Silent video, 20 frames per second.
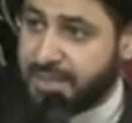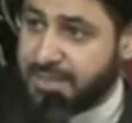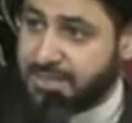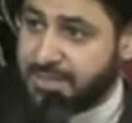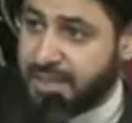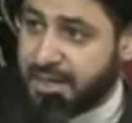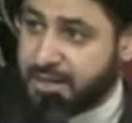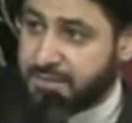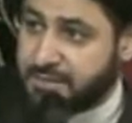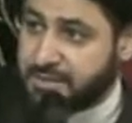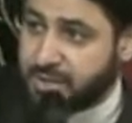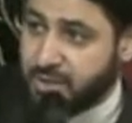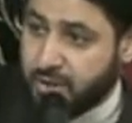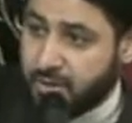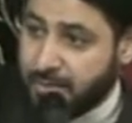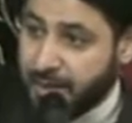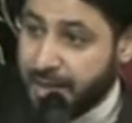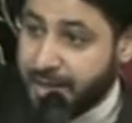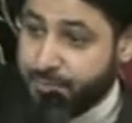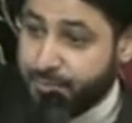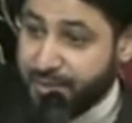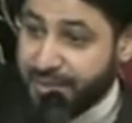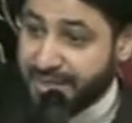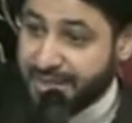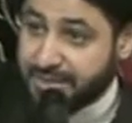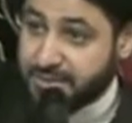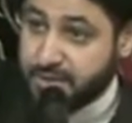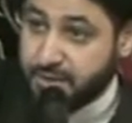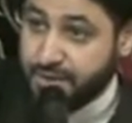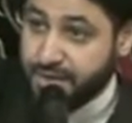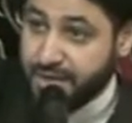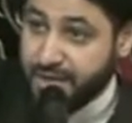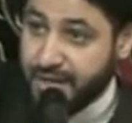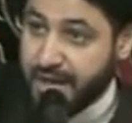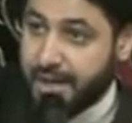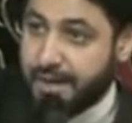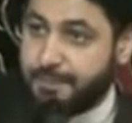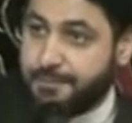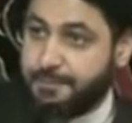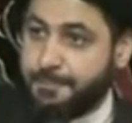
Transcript: I picked dunya.